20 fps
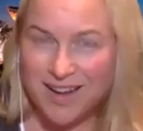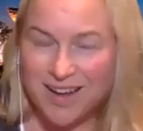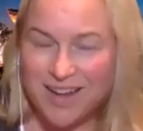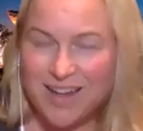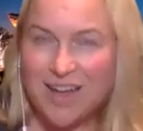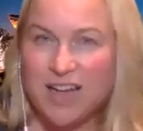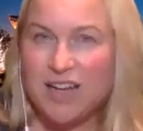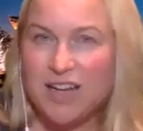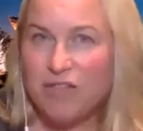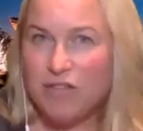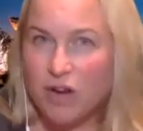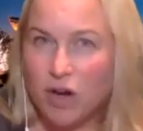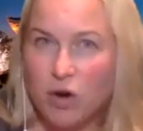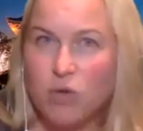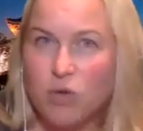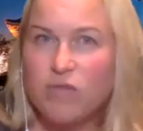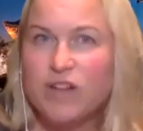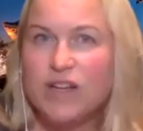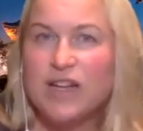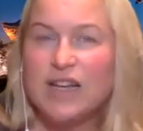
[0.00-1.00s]
kind of
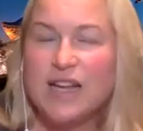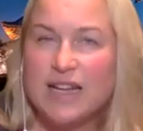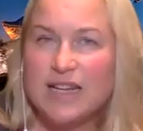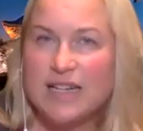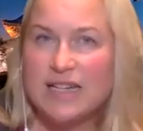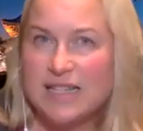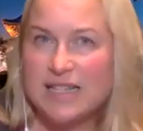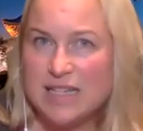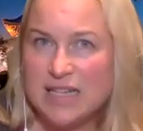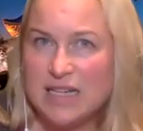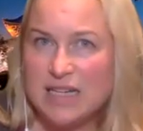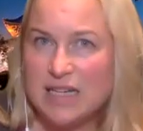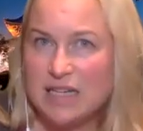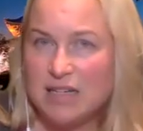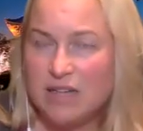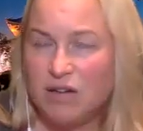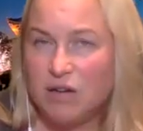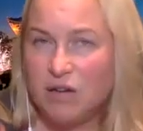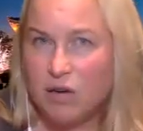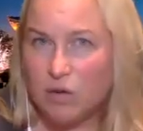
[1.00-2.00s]

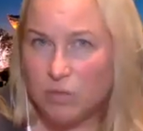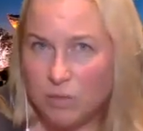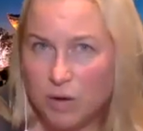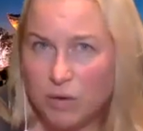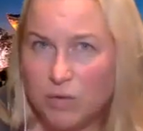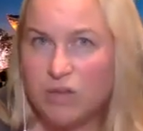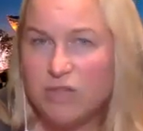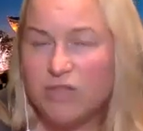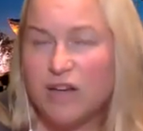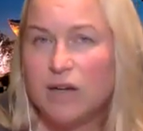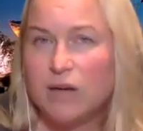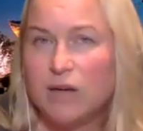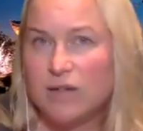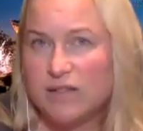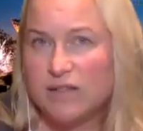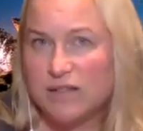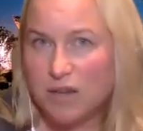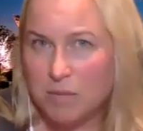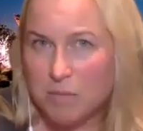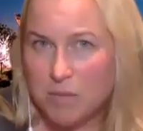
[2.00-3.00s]
COVID-19 coronavirus
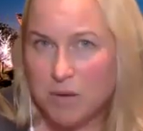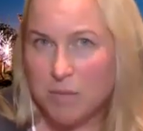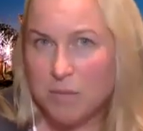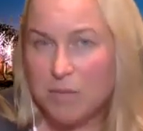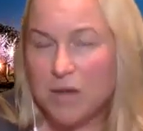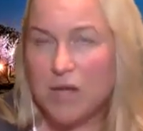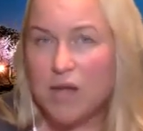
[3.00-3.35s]
come up.